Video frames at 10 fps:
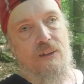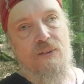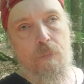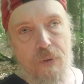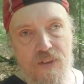
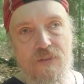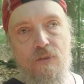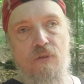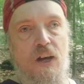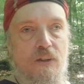the best
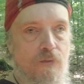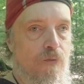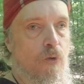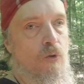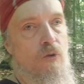advice
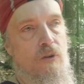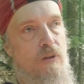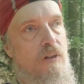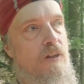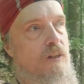for
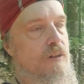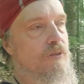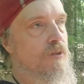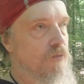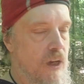
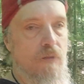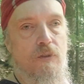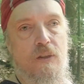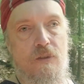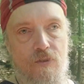surviving